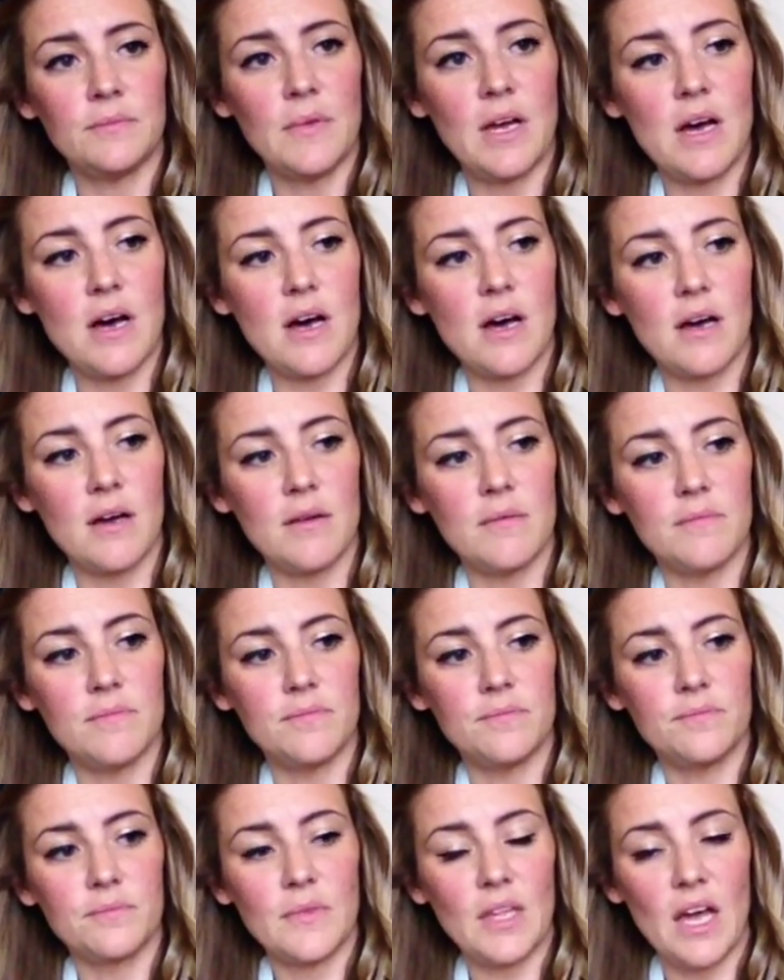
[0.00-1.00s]

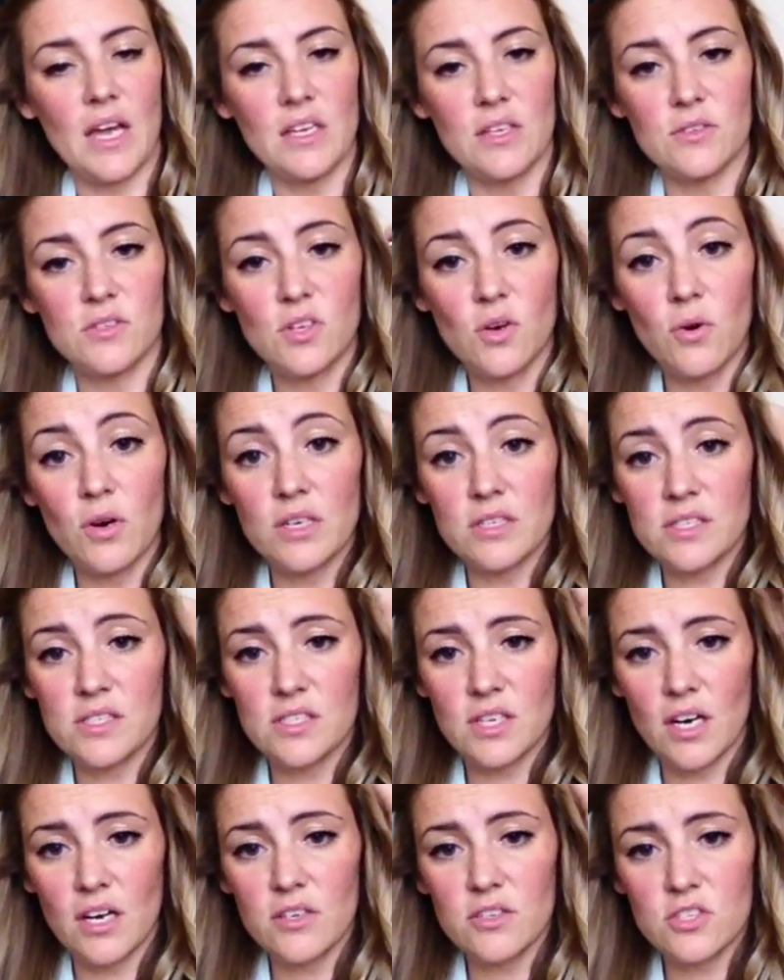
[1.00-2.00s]
I use
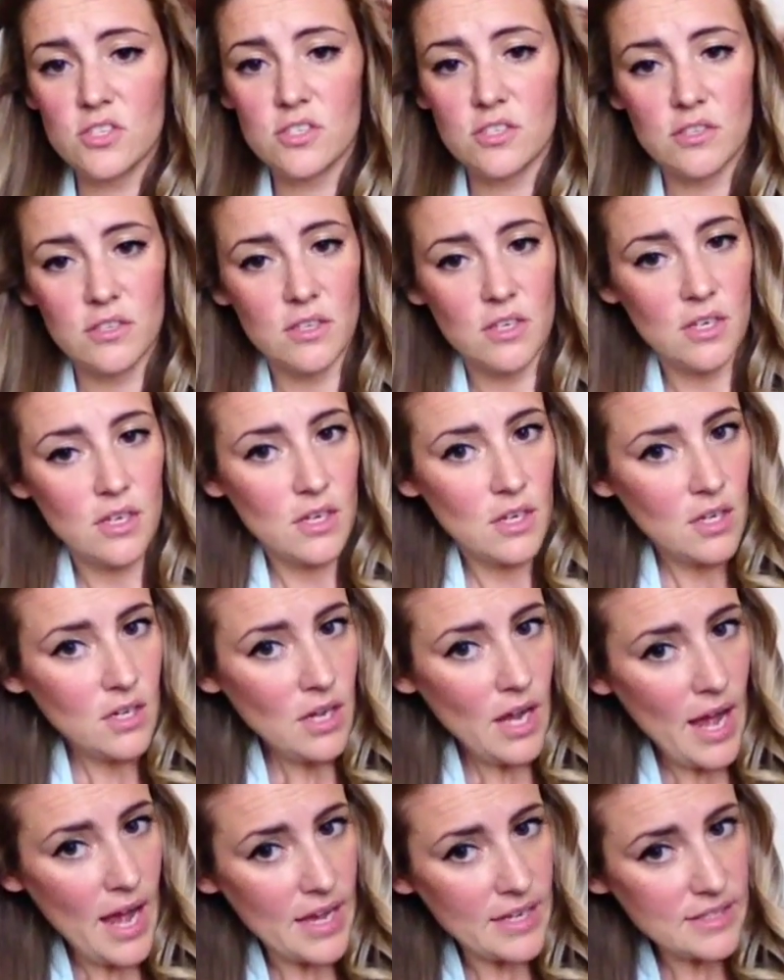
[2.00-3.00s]
cornstarch
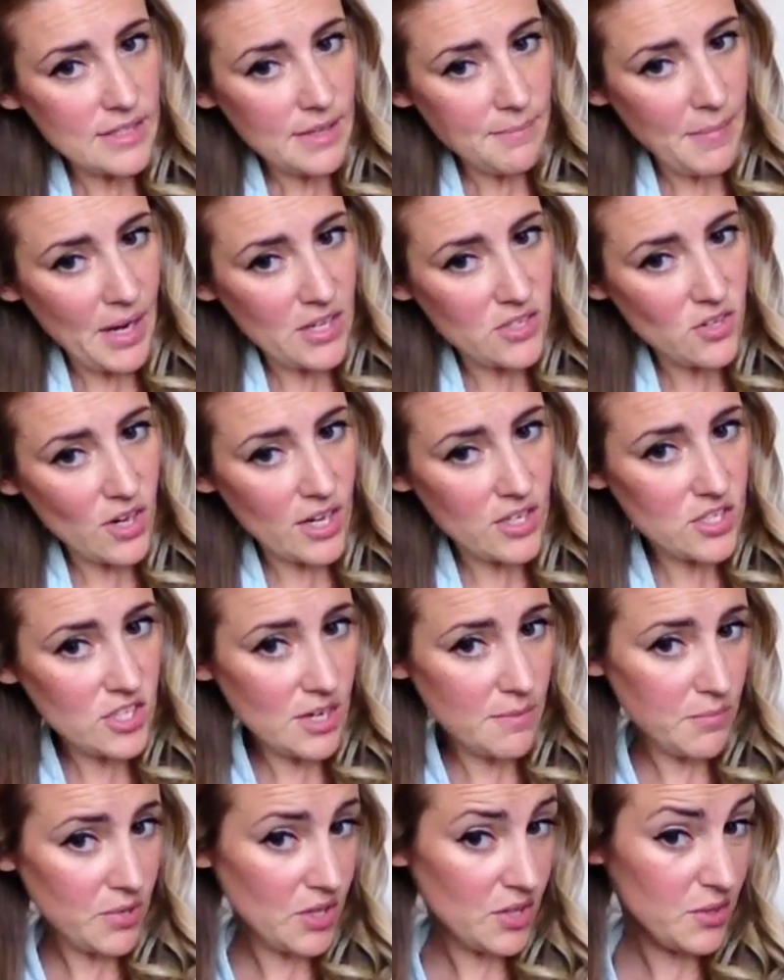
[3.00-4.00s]
as my dry
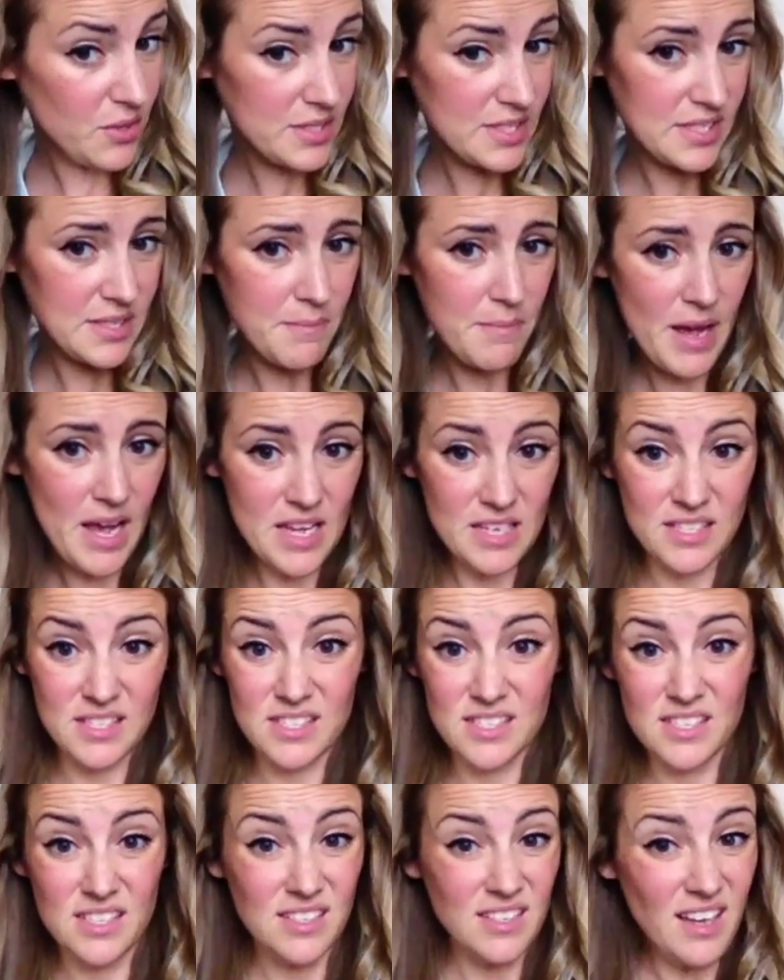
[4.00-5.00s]
shampoo. It's the
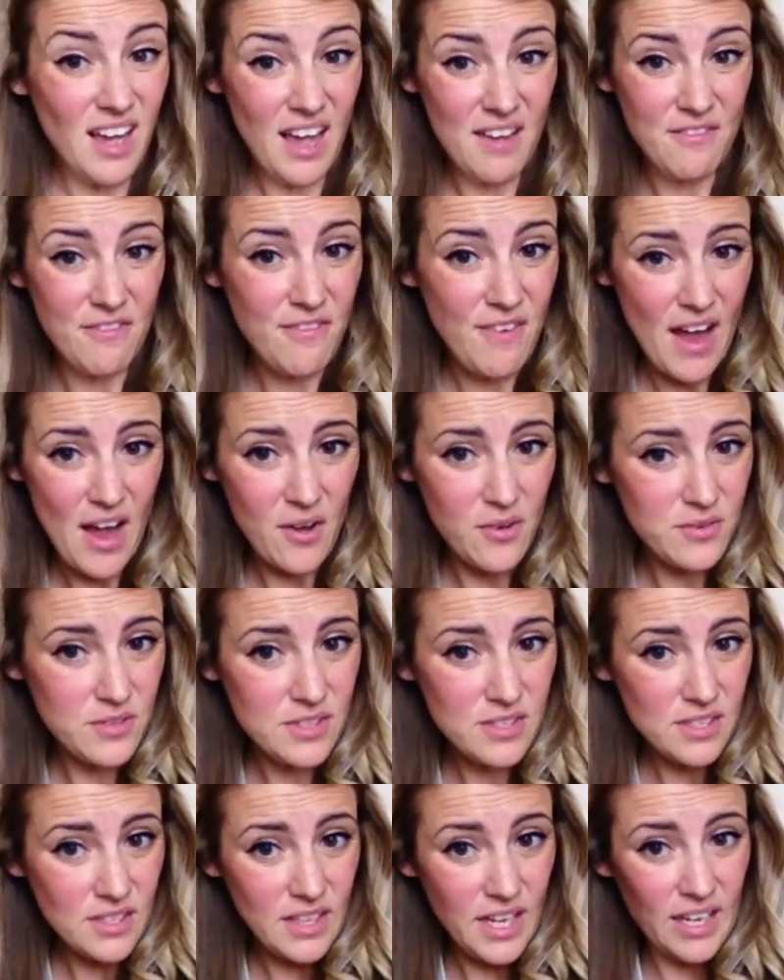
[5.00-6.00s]
best I've
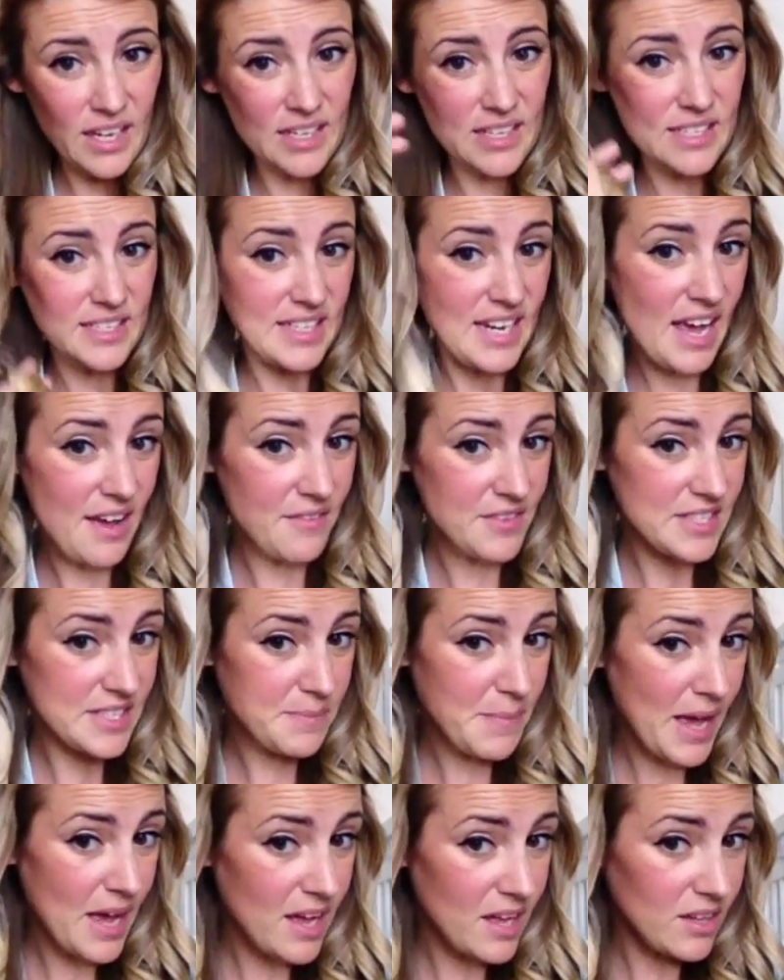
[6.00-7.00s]
found. Like, it doesn't have a
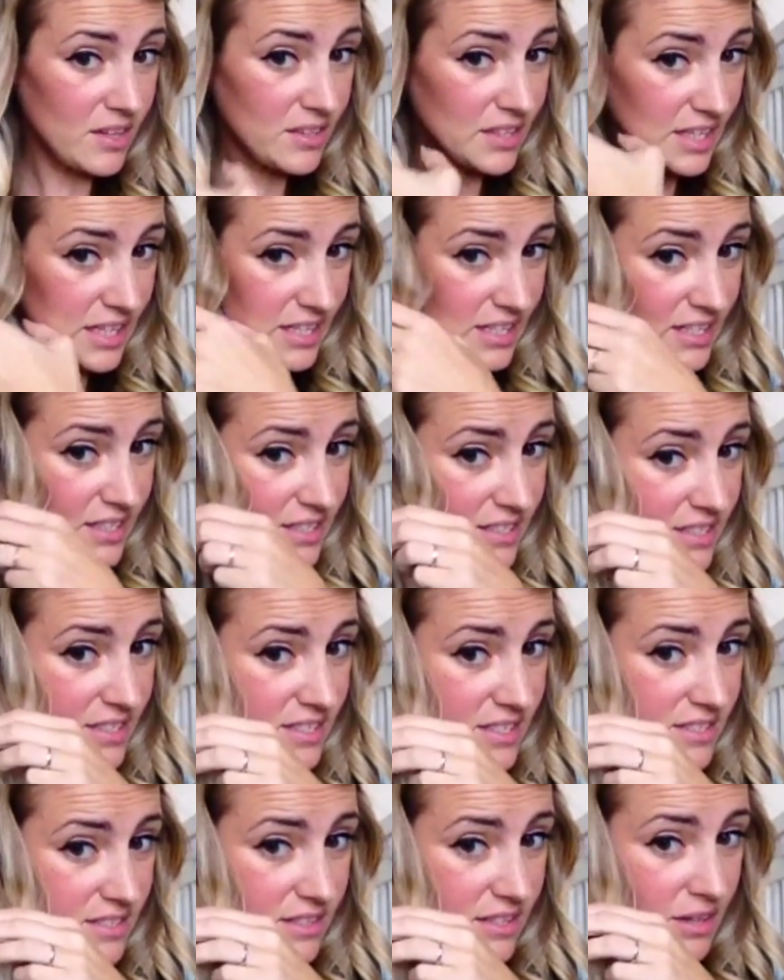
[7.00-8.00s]
smell, and
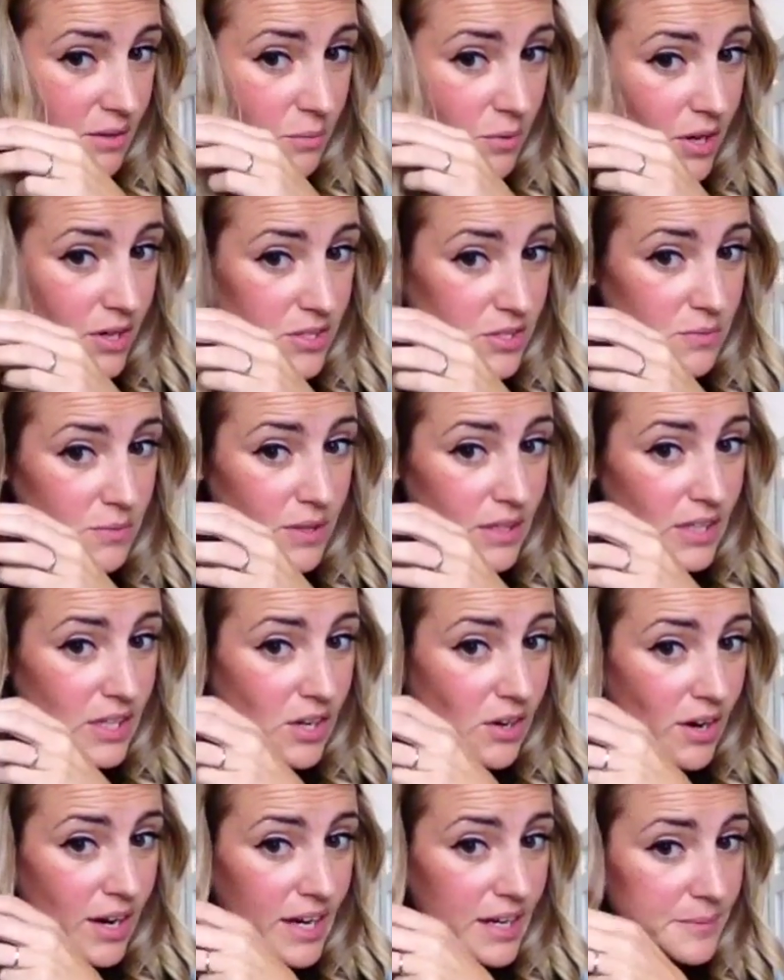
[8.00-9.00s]
it works really
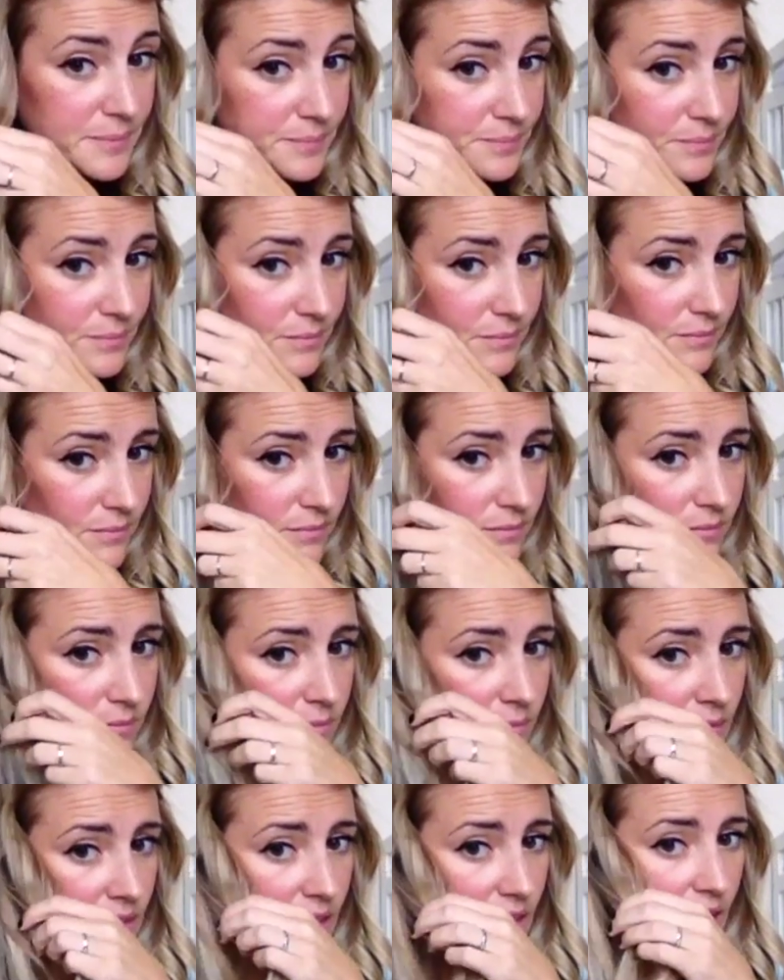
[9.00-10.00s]
great.
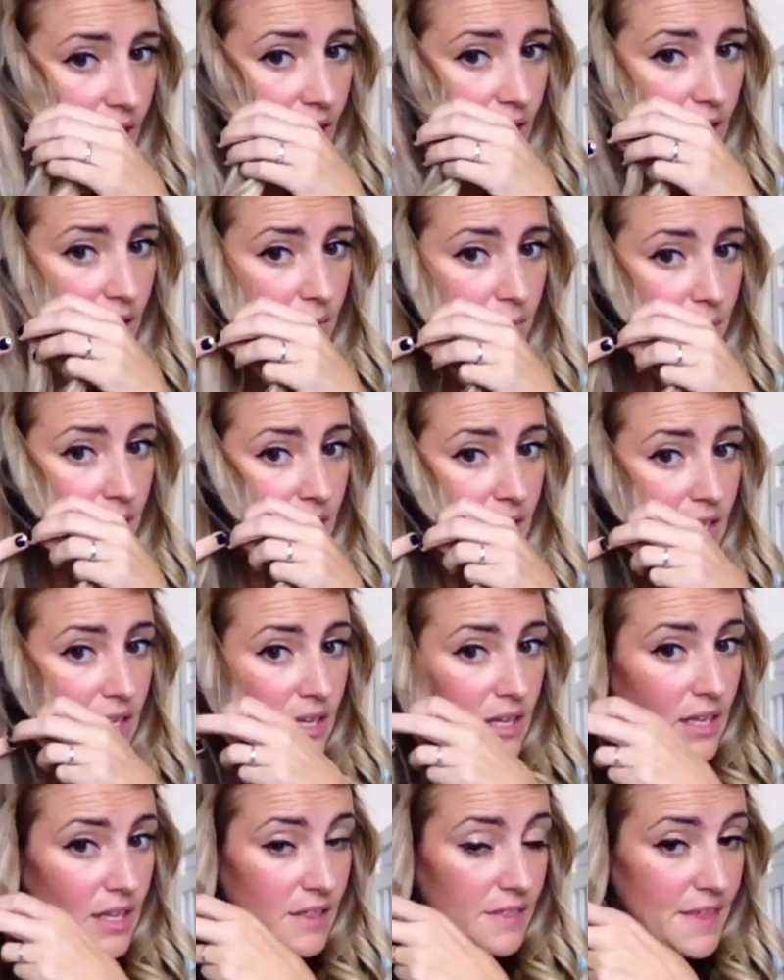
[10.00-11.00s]

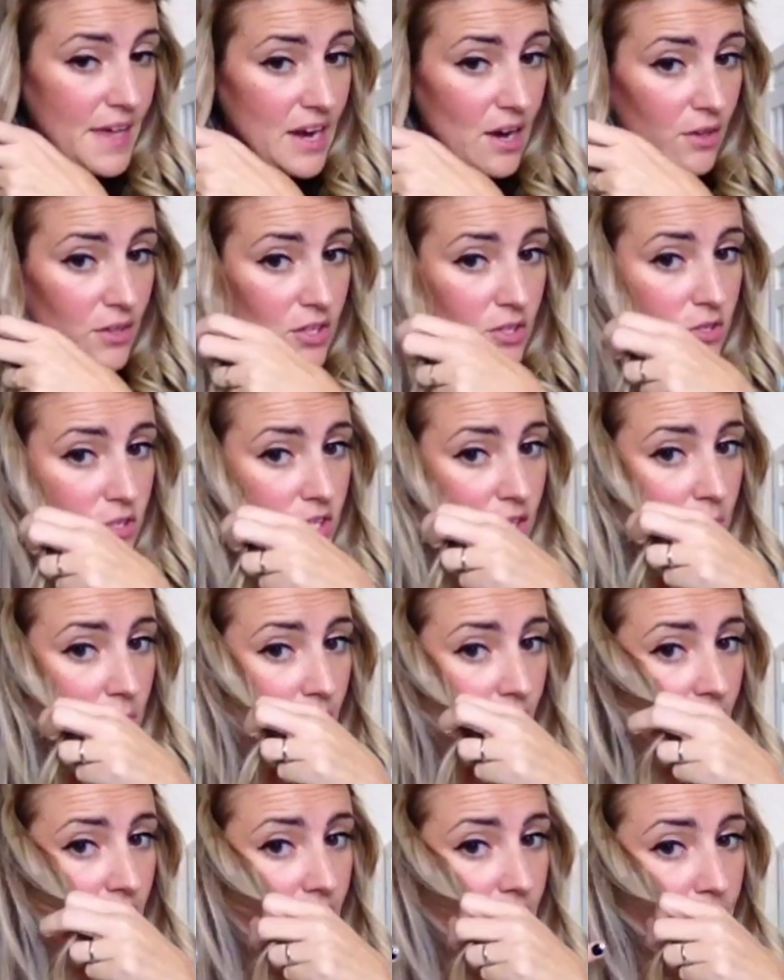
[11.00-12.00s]
Then I'll usually
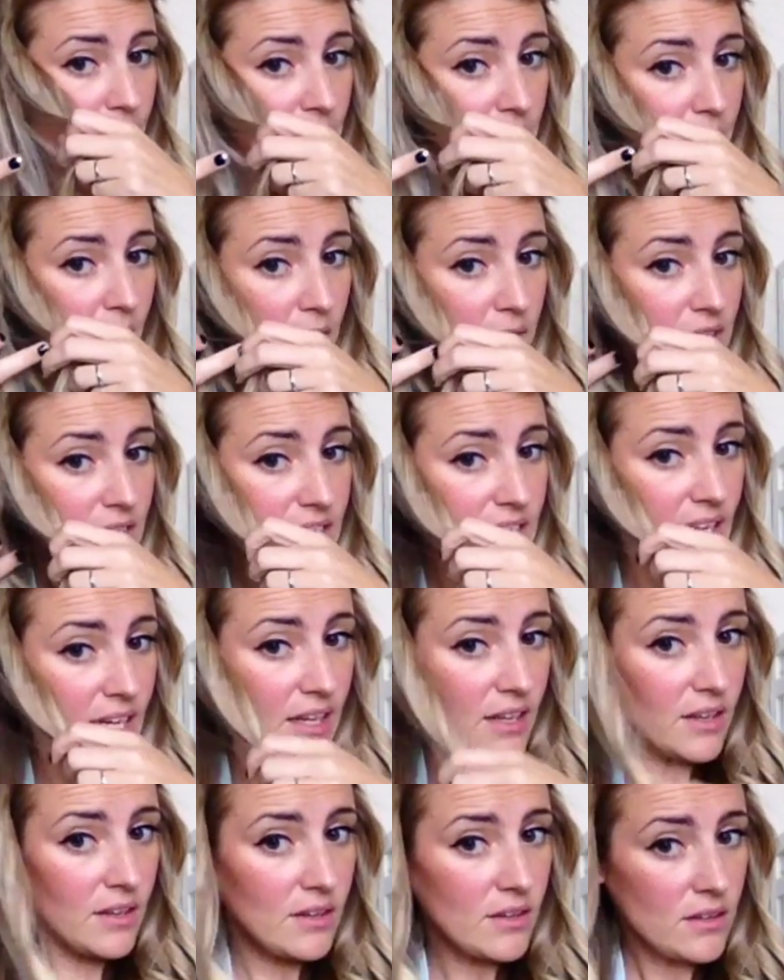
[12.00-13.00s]
wear it up in a
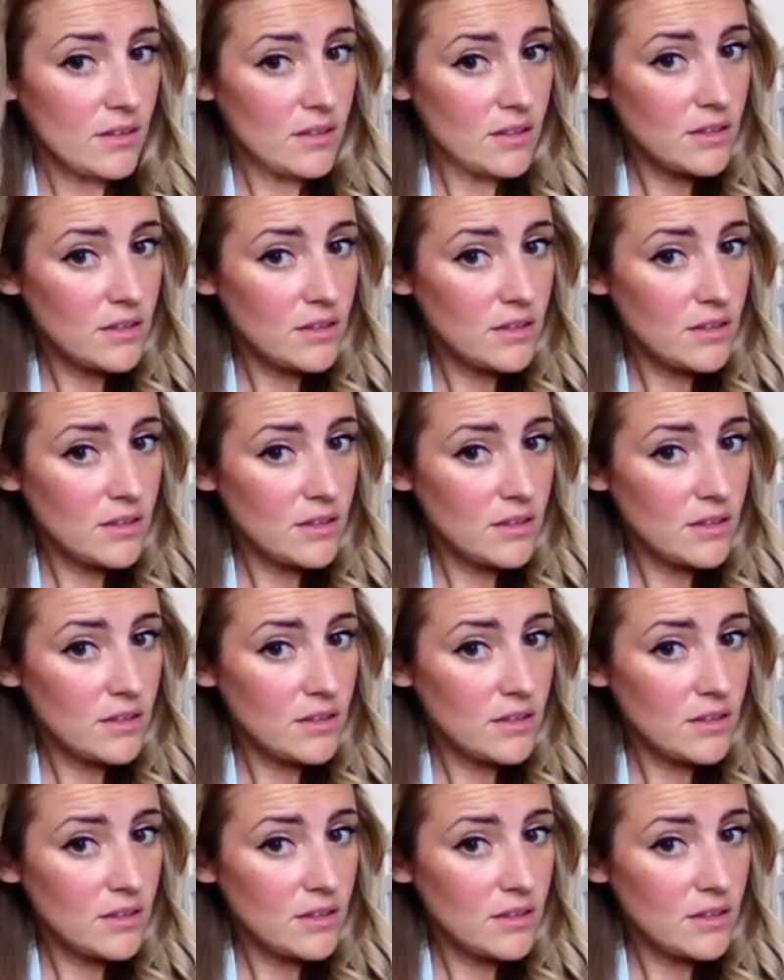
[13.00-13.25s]
ponytail,